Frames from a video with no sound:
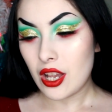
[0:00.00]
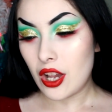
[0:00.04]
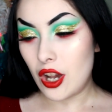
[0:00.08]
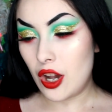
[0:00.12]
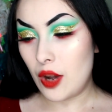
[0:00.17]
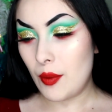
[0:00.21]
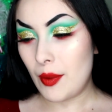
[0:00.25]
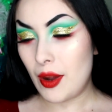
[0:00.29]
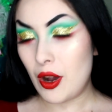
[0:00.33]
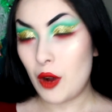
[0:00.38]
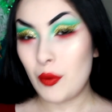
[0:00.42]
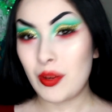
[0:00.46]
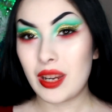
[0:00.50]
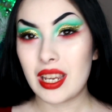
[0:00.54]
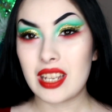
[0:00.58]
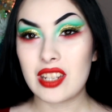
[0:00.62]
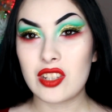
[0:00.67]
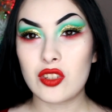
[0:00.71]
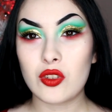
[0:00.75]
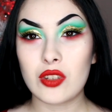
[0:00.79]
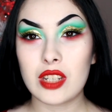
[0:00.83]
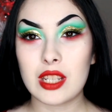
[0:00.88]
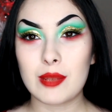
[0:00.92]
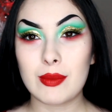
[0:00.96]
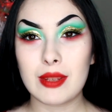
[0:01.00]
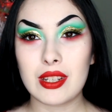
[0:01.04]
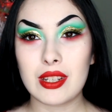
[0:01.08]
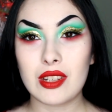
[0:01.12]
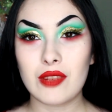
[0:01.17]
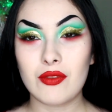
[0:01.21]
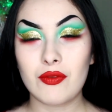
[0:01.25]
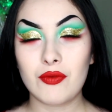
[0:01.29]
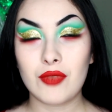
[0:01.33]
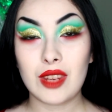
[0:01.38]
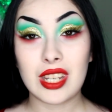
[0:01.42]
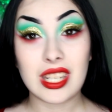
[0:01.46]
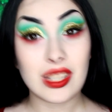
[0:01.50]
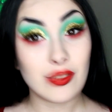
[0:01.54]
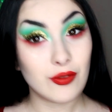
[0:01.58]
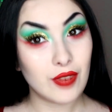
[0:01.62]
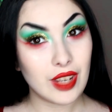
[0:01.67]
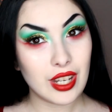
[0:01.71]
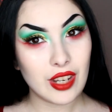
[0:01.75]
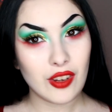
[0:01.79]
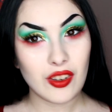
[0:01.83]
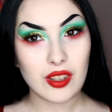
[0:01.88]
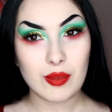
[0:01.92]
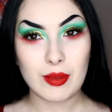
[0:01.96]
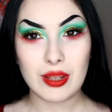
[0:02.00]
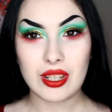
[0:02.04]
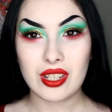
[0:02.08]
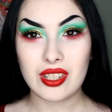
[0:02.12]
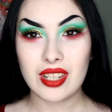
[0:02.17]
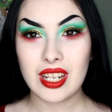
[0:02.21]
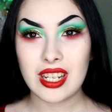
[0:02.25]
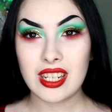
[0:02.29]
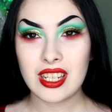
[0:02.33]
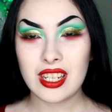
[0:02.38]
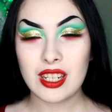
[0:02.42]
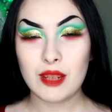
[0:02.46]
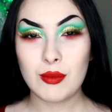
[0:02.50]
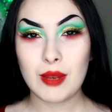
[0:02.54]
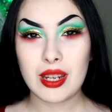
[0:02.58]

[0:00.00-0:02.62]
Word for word: I hope you guys enjoyed this video as much as I did.